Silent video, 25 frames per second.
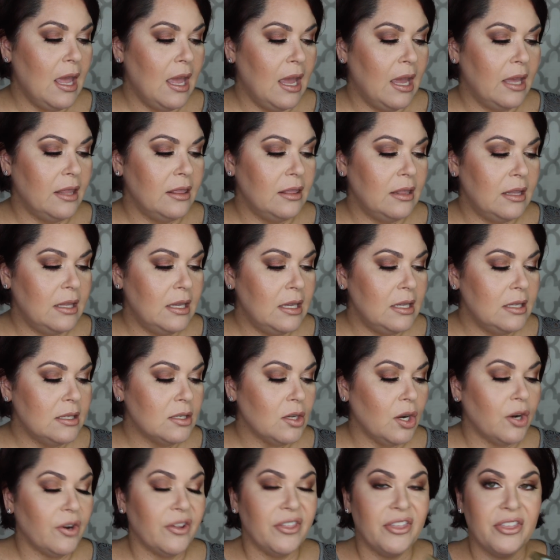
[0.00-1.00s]
And these
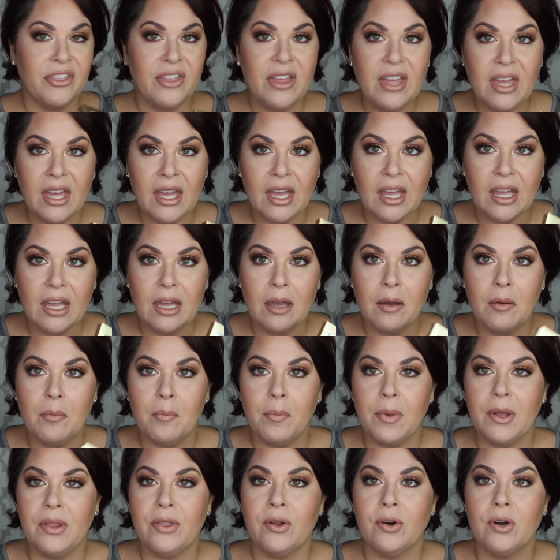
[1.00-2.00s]
are thick,
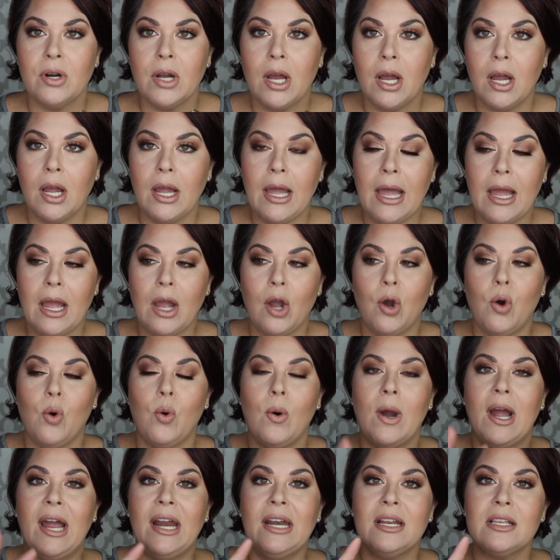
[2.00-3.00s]
but they're not
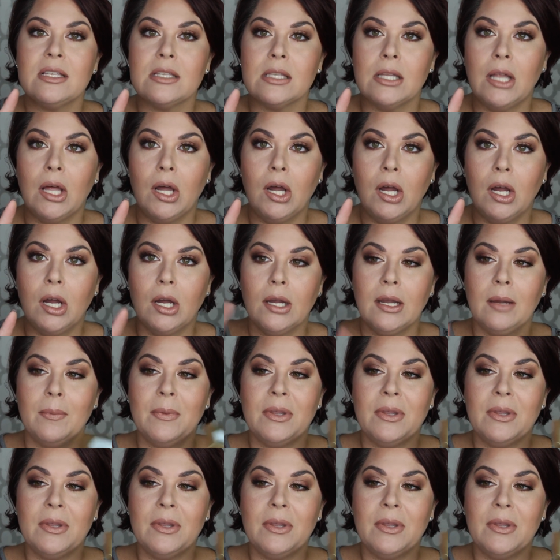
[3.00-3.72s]
quite as long.